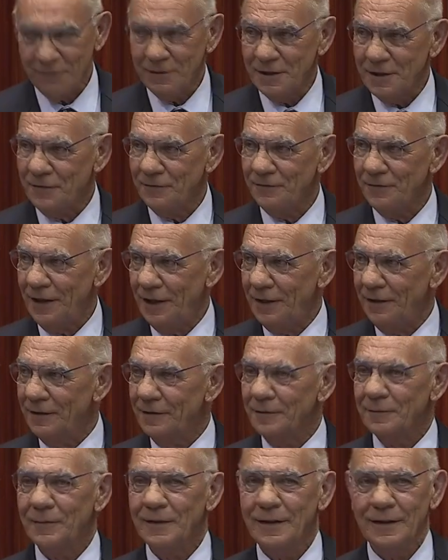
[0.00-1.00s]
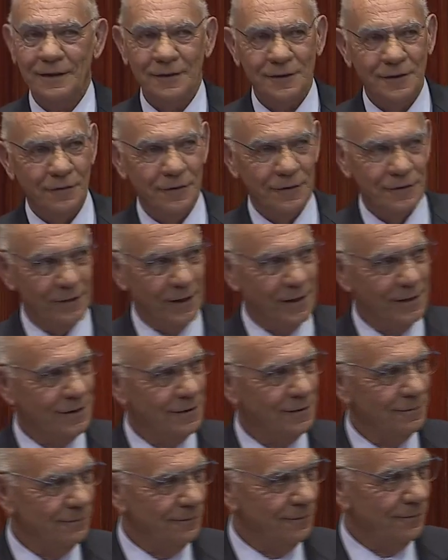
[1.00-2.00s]
his feet to
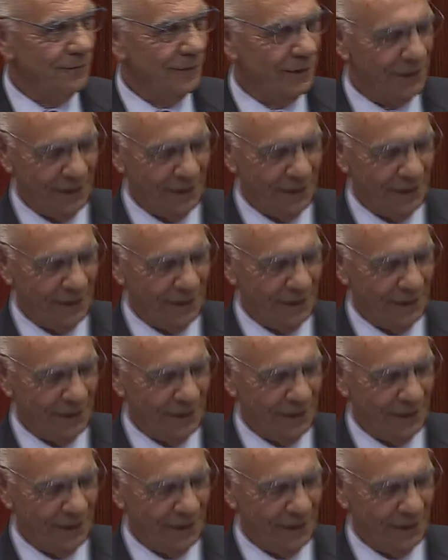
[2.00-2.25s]
address the